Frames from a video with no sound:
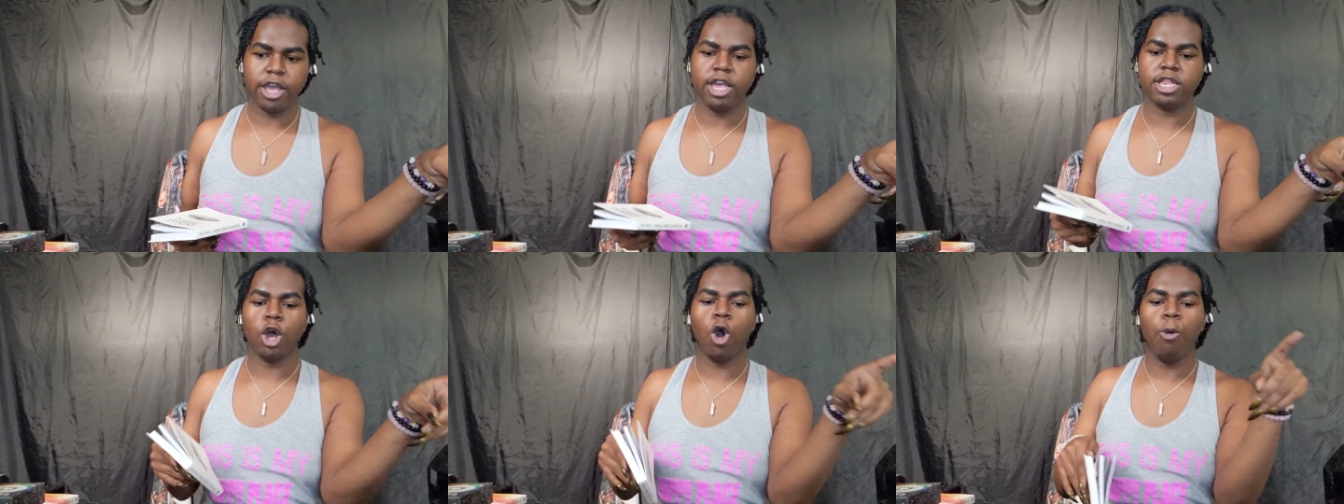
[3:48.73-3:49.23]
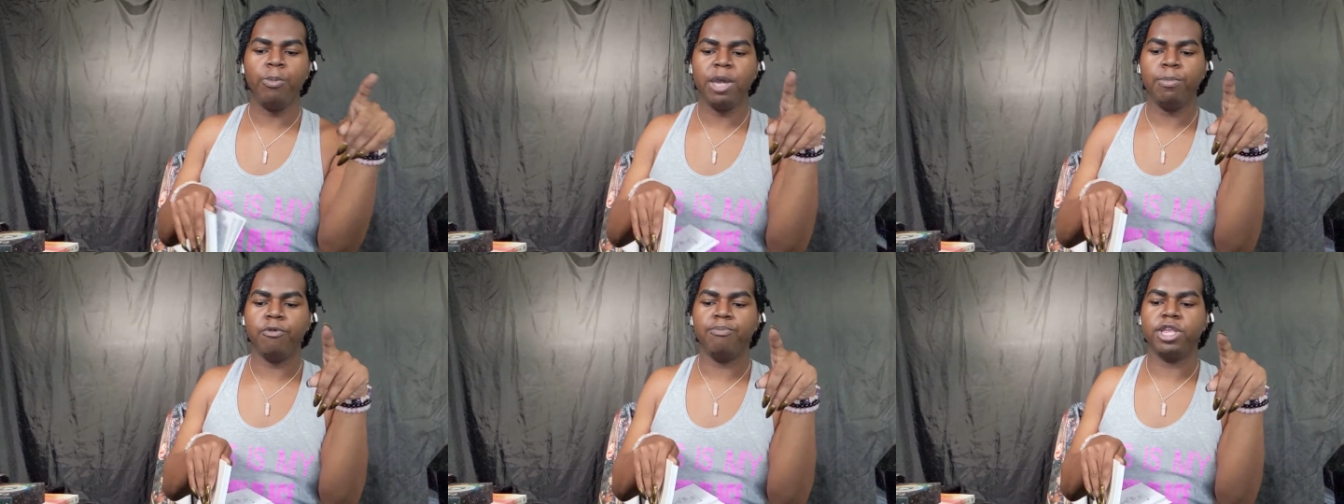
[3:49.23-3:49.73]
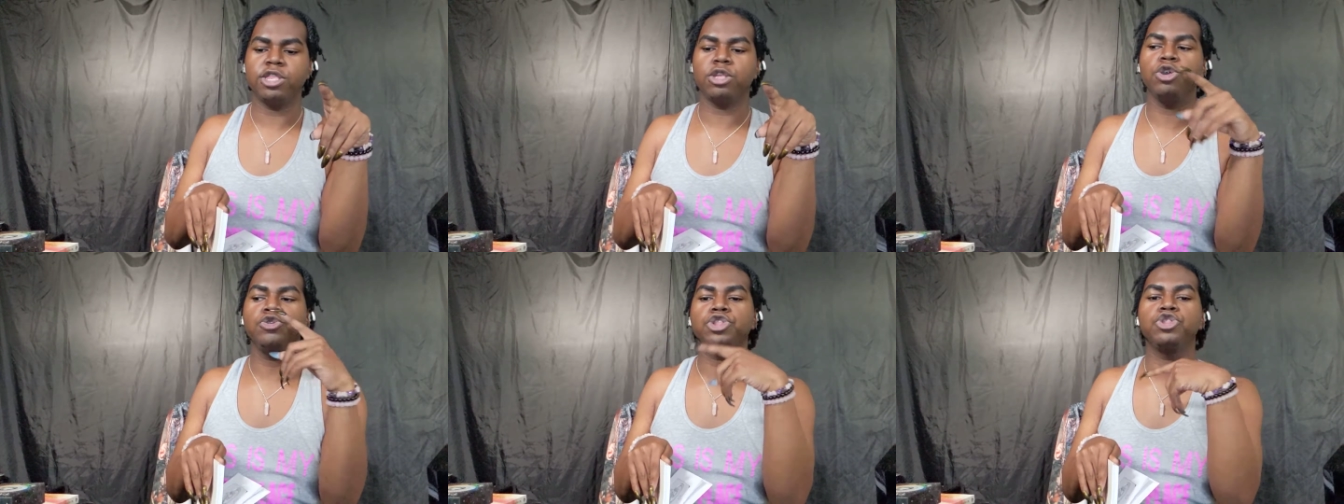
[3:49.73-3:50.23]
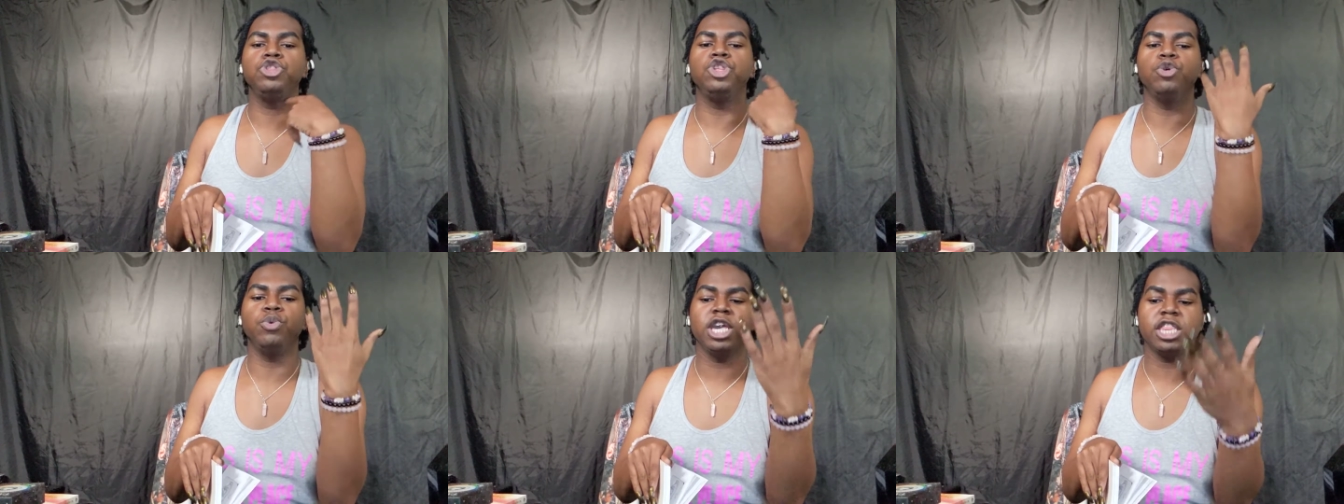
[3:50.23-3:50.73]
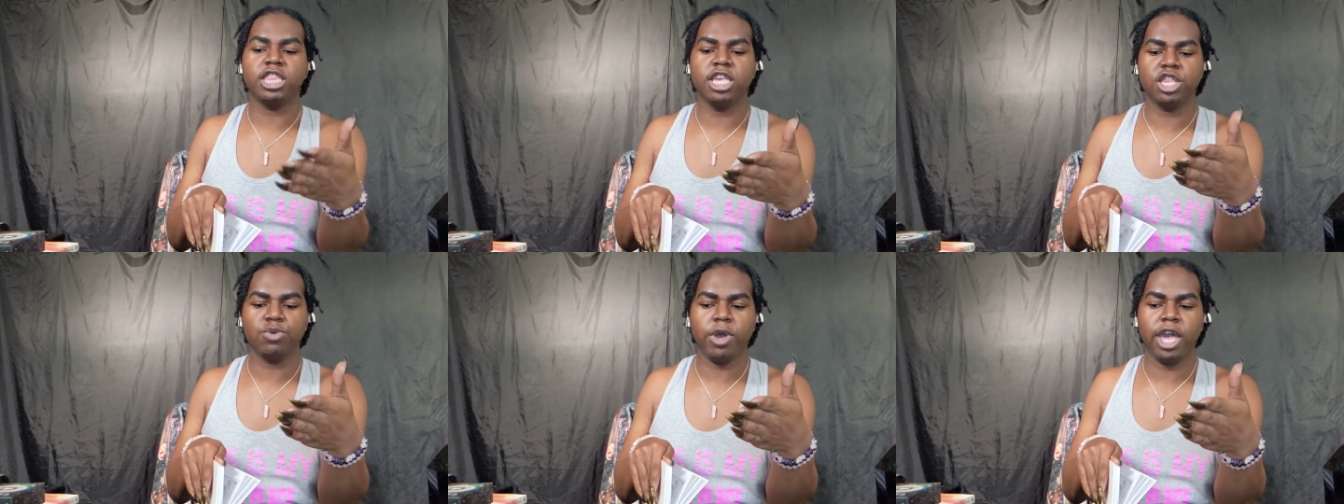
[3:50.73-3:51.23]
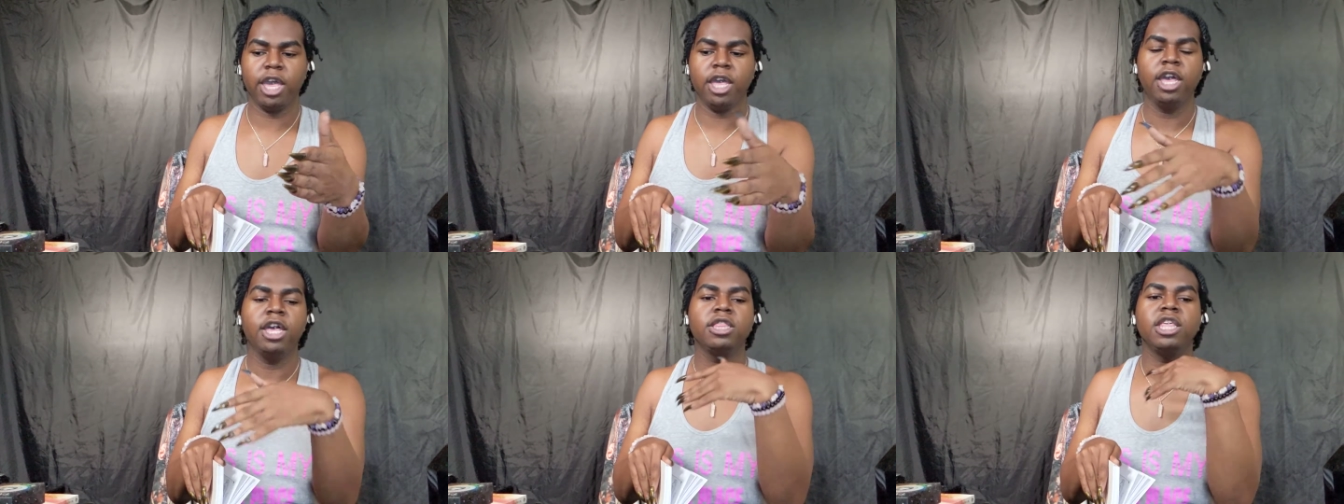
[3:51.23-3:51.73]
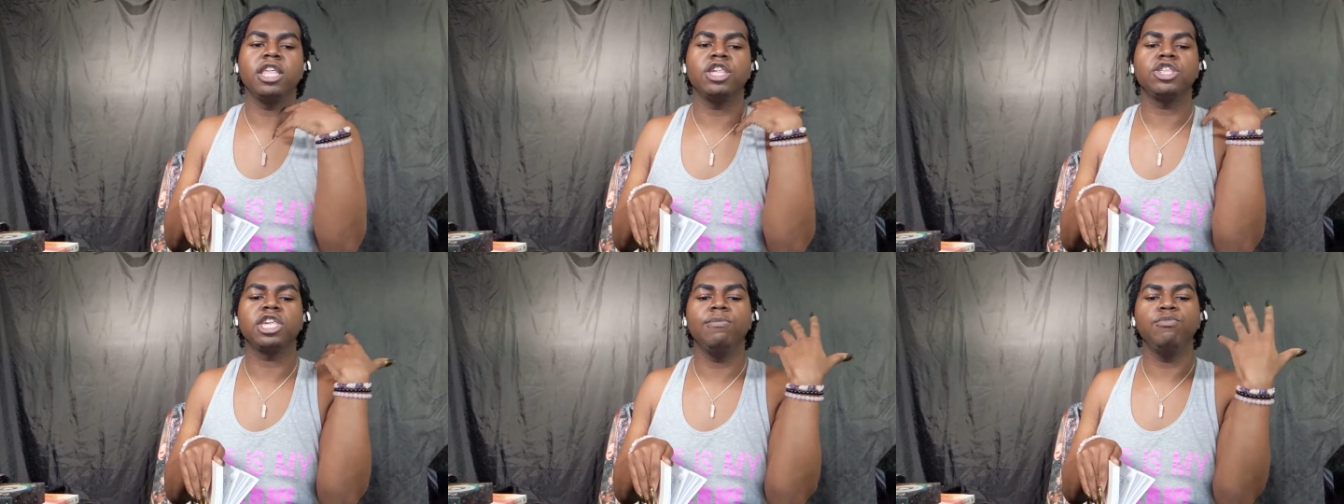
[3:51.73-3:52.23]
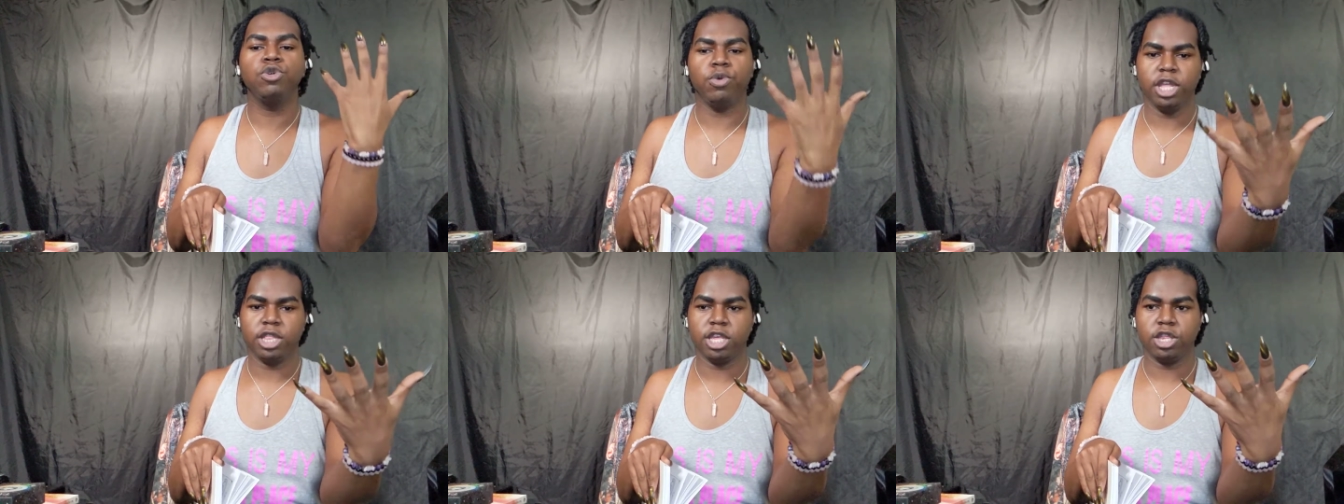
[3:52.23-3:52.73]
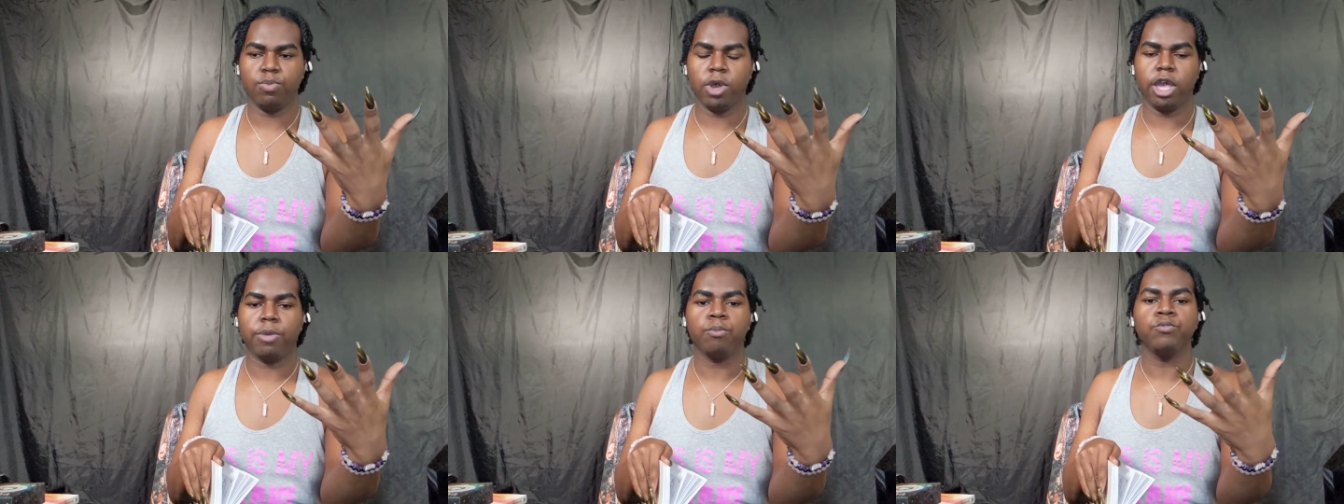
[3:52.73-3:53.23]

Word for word: Because old people have been so used to just doing it this way that they just keep doing it this way.